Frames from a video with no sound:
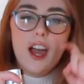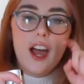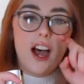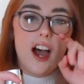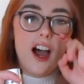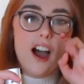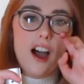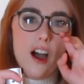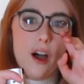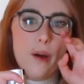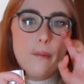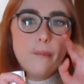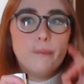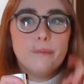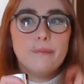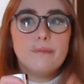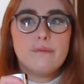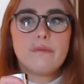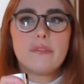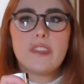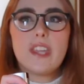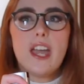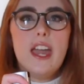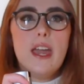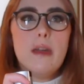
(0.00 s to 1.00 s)

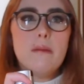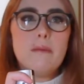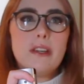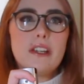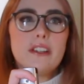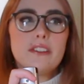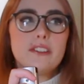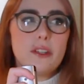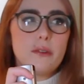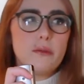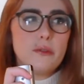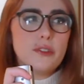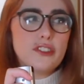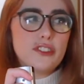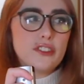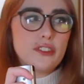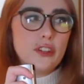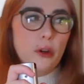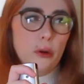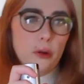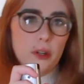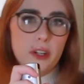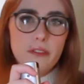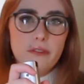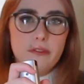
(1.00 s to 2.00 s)
And because I was
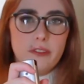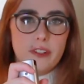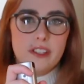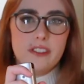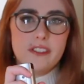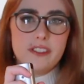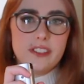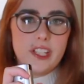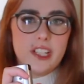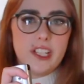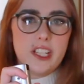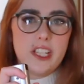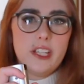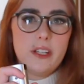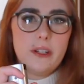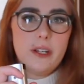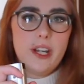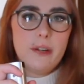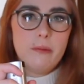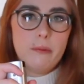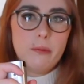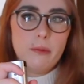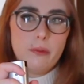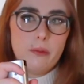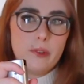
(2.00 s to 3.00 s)
so convinced that he
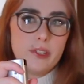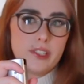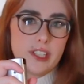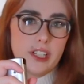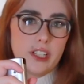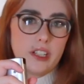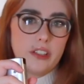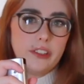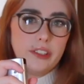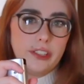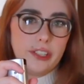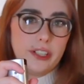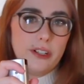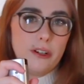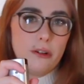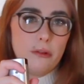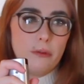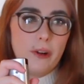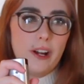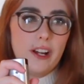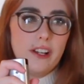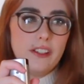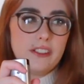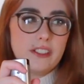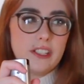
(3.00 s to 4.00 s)
was like a Leo
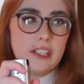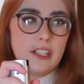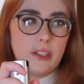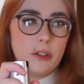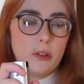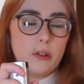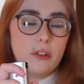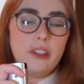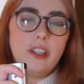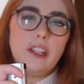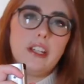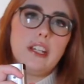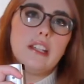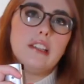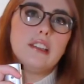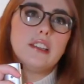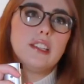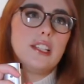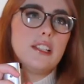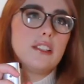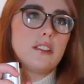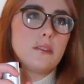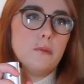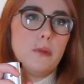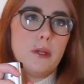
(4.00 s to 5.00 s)
rising, or like at
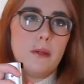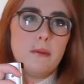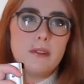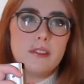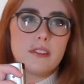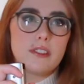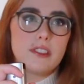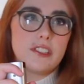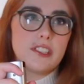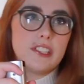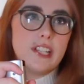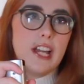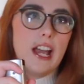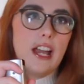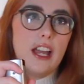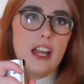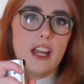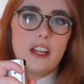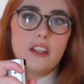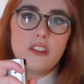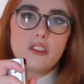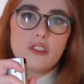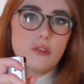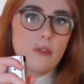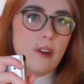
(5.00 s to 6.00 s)
least maybe a
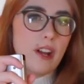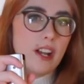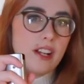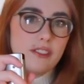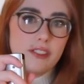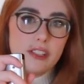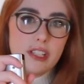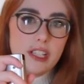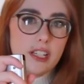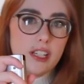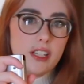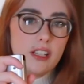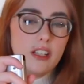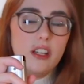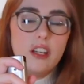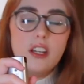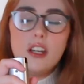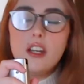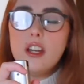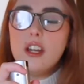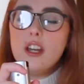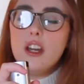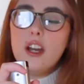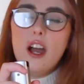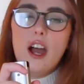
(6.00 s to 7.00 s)
Sag rising.
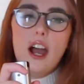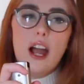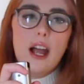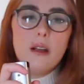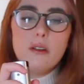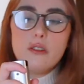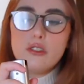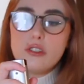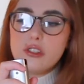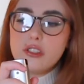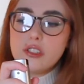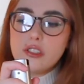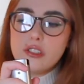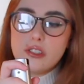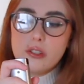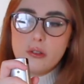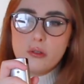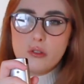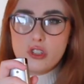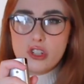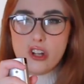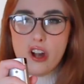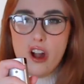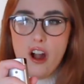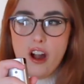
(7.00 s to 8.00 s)
I was just so
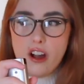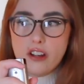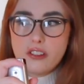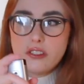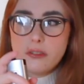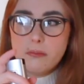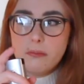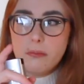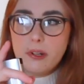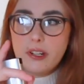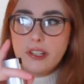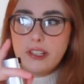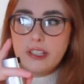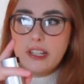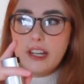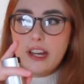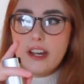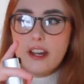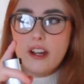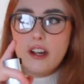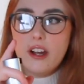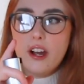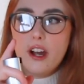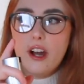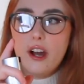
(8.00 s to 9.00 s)
shocked. But
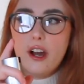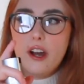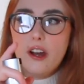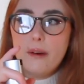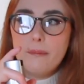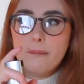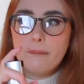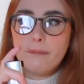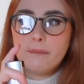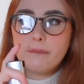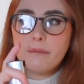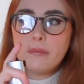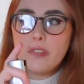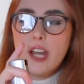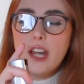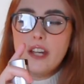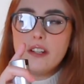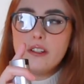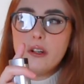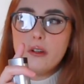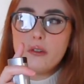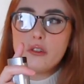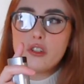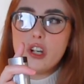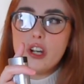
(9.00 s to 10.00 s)
yeah, I
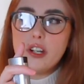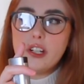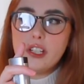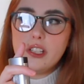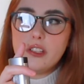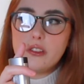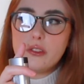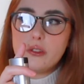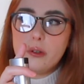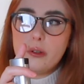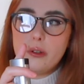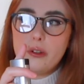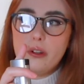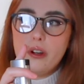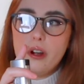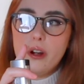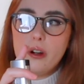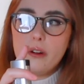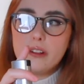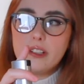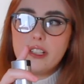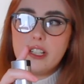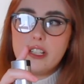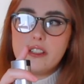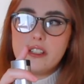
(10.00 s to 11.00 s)
know Johnny and Do-young
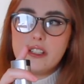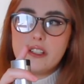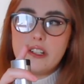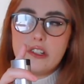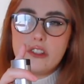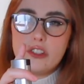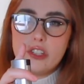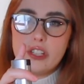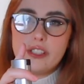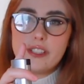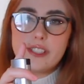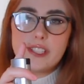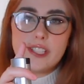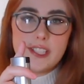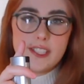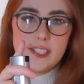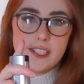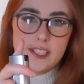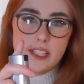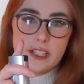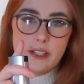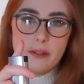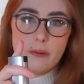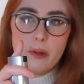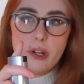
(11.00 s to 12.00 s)
already did a
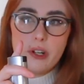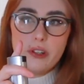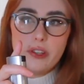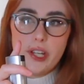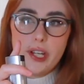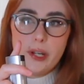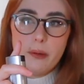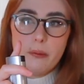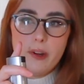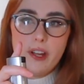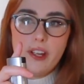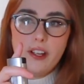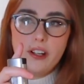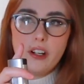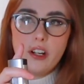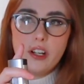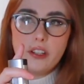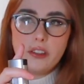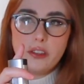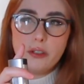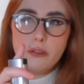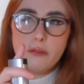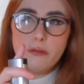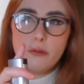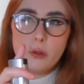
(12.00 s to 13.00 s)
JCC where they went and got
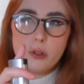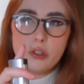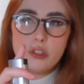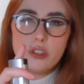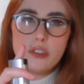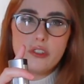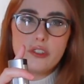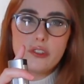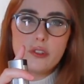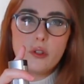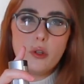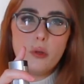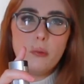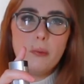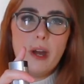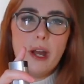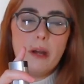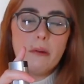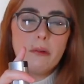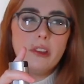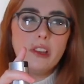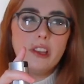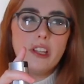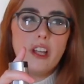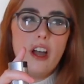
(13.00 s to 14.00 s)
their fortunes told, but I
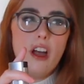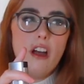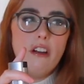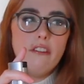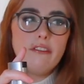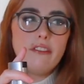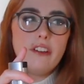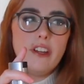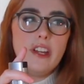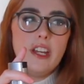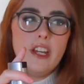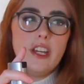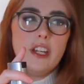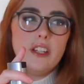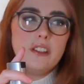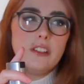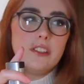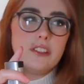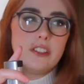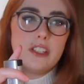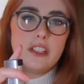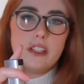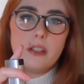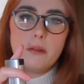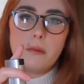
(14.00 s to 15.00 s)
would love to
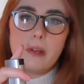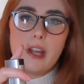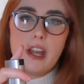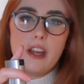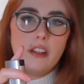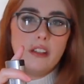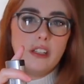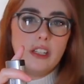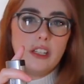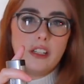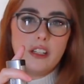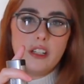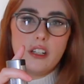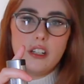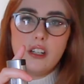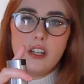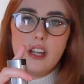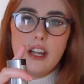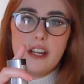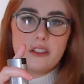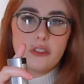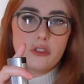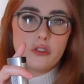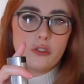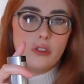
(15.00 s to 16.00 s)
see them get like a
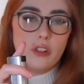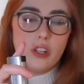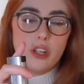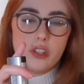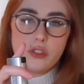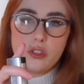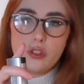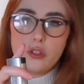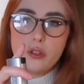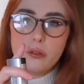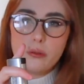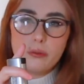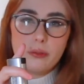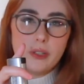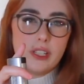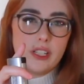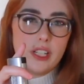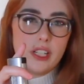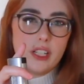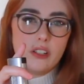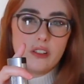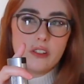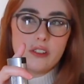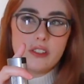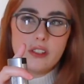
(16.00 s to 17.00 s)
astrological
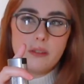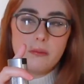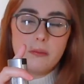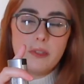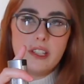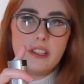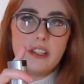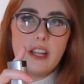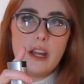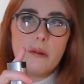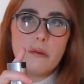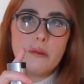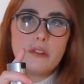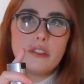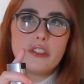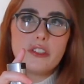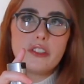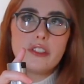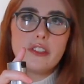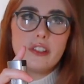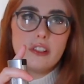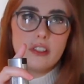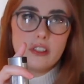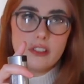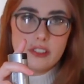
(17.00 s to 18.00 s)
reading or something. That would
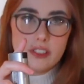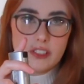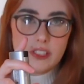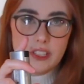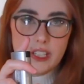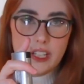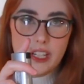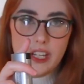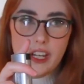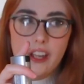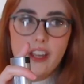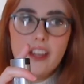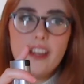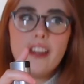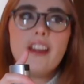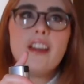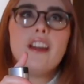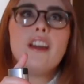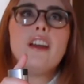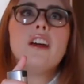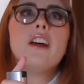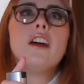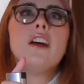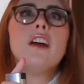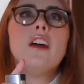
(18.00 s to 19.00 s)
seriously
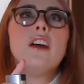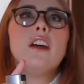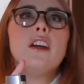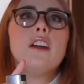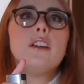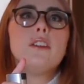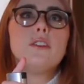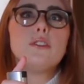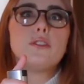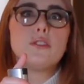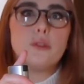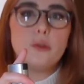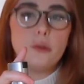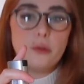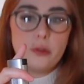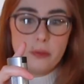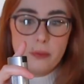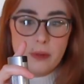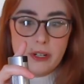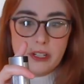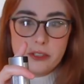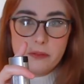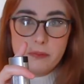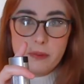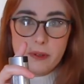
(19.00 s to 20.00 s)
soothe
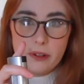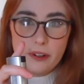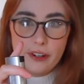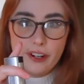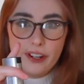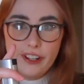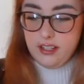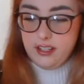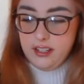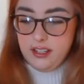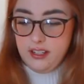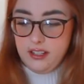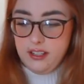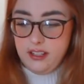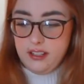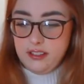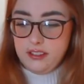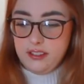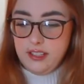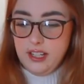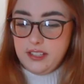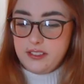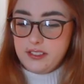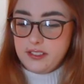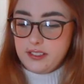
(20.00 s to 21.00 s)
my spirit.
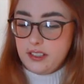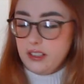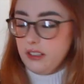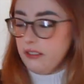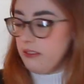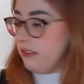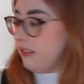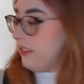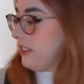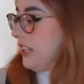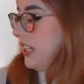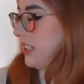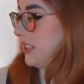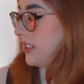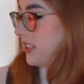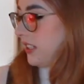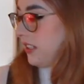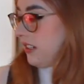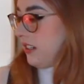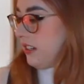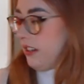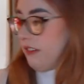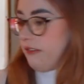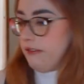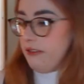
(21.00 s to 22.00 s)
That's good. That's good
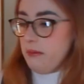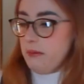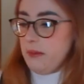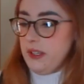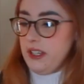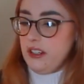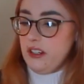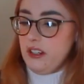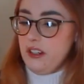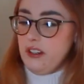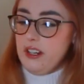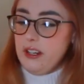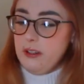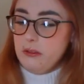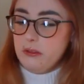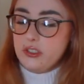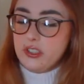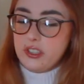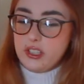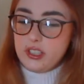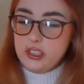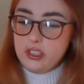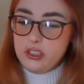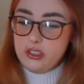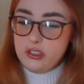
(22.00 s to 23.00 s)
enough for me. All right, I'm just
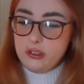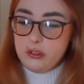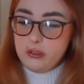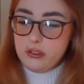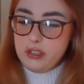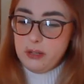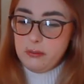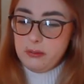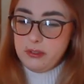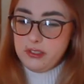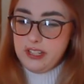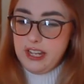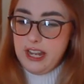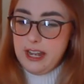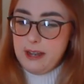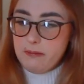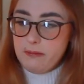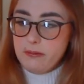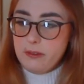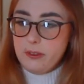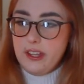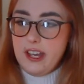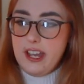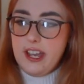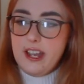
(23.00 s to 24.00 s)
gonna do a double tap
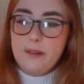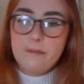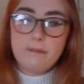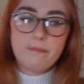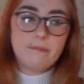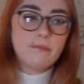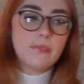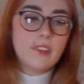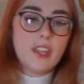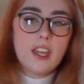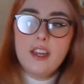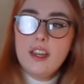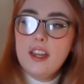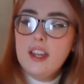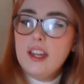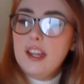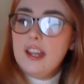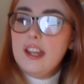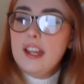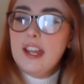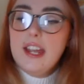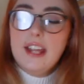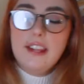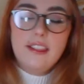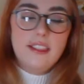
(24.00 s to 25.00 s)
for that.
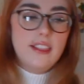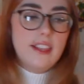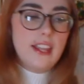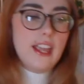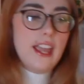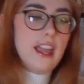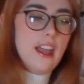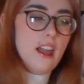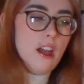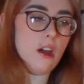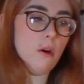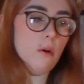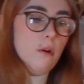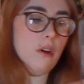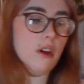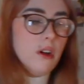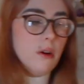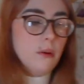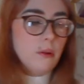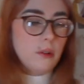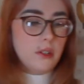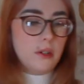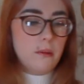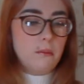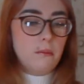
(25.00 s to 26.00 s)
And now I'm
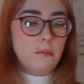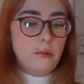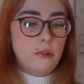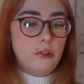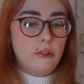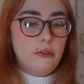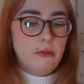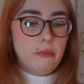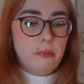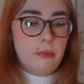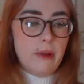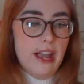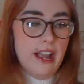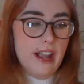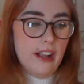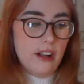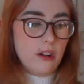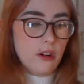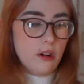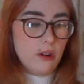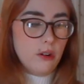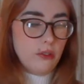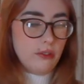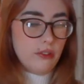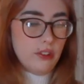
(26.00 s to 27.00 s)
gonna move back
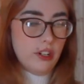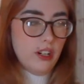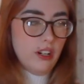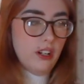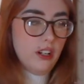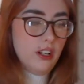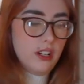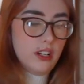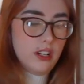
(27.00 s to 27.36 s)
over